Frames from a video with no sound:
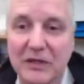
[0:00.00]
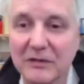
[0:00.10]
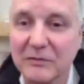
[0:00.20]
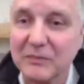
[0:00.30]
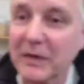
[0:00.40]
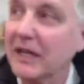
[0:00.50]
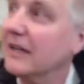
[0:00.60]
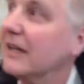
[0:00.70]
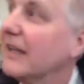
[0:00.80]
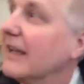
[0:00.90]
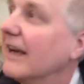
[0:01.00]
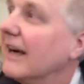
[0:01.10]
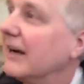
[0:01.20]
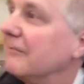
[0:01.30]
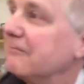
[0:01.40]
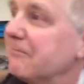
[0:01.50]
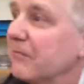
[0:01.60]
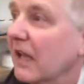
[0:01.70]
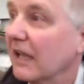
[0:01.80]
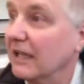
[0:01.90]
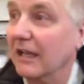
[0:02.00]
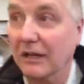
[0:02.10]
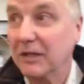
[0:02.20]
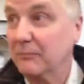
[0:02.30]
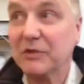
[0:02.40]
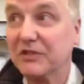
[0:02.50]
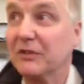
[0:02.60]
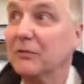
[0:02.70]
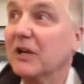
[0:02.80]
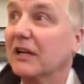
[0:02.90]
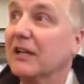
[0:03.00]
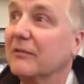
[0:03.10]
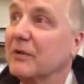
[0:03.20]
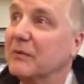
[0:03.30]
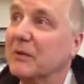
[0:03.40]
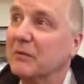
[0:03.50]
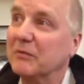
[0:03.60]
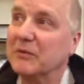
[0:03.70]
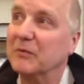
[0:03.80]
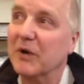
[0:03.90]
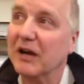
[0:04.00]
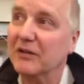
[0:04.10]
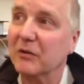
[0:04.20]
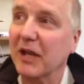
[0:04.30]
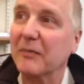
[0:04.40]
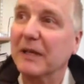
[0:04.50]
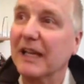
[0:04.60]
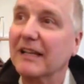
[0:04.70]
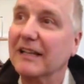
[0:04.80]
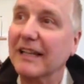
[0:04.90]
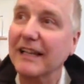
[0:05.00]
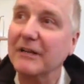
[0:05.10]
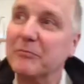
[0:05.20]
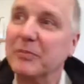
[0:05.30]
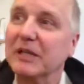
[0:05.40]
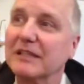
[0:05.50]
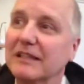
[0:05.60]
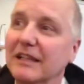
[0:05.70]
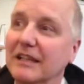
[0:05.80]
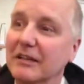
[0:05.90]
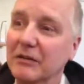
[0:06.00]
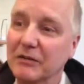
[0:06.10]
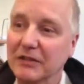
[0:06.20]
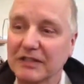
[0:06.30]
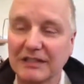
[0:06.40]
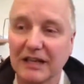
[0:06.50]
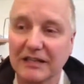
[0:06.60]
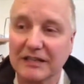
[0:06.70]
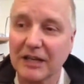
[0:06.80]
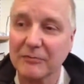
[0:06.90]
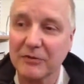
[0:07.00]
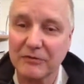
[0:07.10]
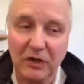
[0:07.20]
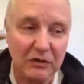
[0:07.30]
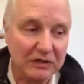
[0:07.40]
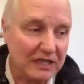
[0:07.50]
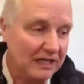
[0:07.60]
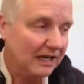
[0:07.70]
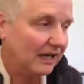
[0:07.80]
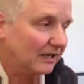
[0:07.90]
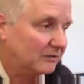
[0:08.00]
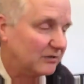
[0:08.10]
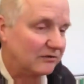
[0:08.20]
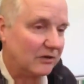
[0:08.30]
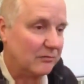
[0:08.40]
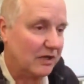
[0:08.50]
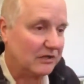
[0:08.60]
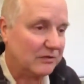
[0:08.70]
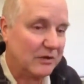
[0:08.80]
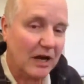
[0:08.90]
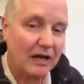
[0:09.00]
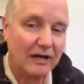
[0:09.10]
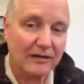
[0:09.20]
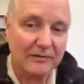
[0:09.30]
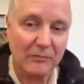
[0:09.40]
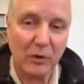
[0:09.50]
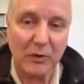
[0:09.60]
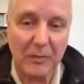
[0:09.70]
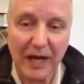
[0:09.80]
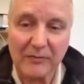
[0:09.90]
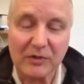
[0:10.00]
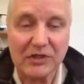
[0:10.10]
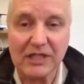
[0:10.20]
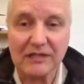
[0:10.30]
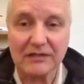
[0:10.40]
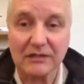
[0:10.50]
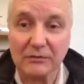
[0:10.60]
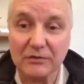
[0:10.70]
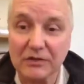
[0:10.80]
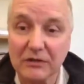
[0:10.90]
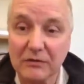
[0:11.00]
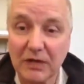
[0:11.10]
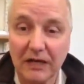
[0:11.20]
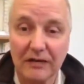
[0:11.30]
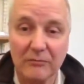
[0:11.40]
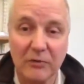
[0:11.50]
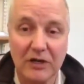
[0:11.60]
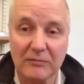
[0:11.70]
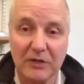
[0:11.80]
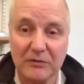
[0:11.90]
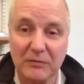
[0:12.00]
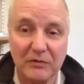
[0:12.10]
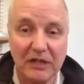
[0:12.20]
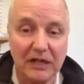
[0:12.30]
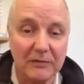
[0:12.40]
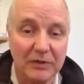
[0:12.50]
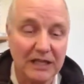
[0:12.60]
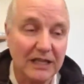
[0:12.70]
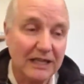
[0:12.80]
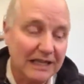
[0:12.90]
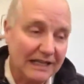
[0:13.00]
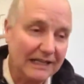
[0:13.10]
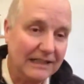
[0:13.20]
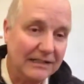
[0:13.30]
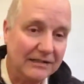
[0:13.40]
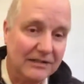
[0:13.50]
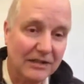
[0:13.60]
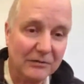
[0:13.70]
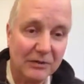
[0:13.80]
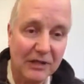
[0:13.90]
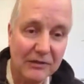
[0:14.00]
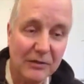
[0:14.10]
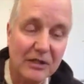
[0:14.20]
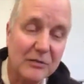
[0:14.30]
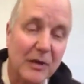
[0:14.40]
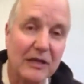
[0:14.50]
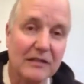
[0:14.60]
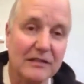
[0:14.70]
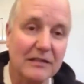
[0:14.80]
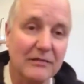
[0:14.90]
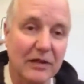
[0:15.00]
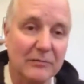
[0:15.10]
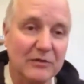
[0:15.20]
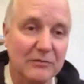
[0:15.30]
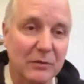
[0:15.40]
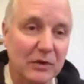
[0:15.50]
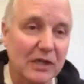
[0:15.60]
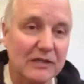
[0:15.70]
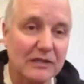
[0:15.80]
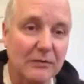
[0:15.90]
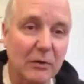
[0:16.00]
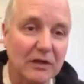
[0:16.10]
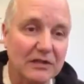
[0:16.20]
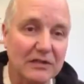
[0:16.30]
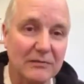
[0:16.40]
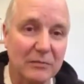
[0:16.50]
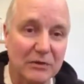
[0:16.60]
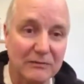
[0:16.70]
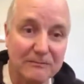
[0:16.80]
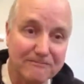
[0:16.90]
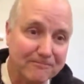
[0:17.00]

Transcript: one that was made. It would still work if we were to wire it all up again, but the design has now moved on, and we've got much more compact machines that also work much more reliably, and so, as you'd expect, as the developments have progressed, the quality has improved.